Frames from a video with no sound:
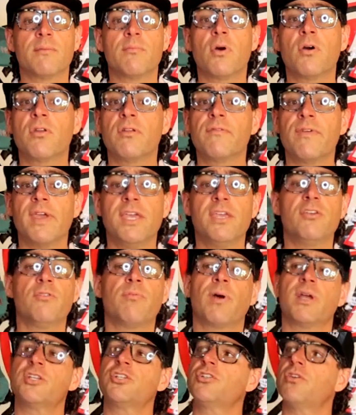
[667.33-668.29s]
to motivate you
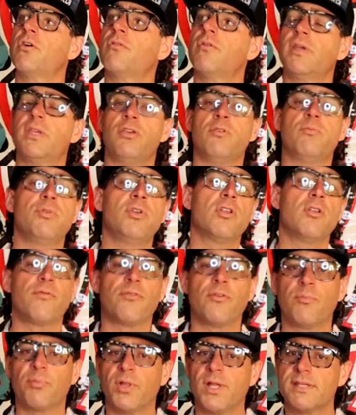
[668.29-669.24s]
by showing you
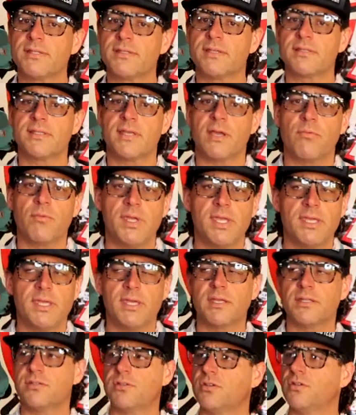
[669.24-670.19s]
beautiful places that we
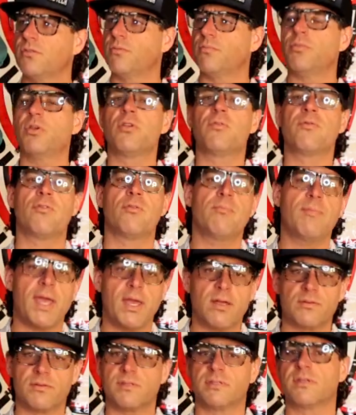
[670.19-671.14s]
get to and beautiful
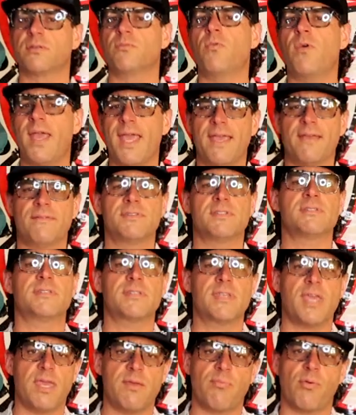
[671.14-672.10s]
mountains and waves and
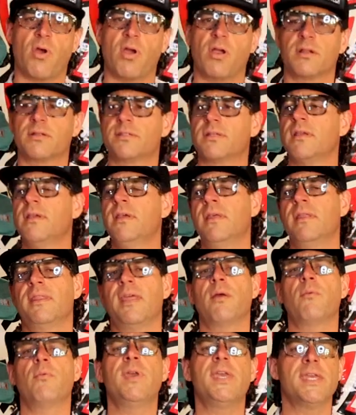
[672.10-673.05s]
skate parks
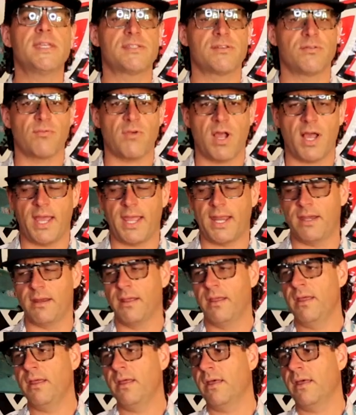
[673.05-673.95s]
that we get to ride.